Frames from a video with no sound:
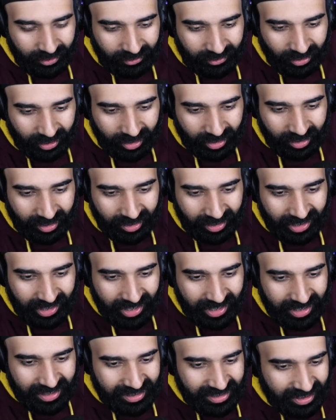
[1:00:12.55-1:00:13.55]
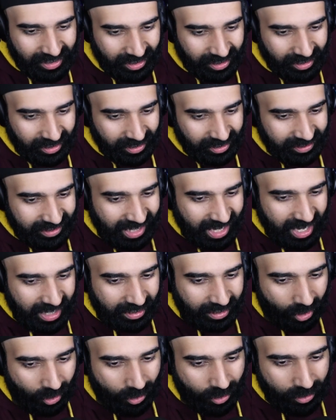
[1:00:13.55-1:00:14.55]
to
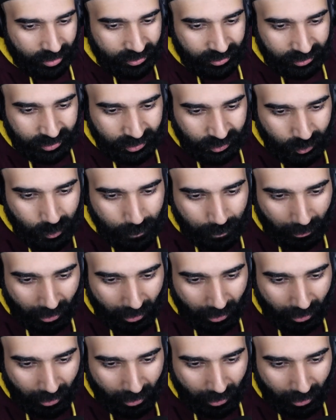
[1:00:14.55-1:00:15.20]
scoop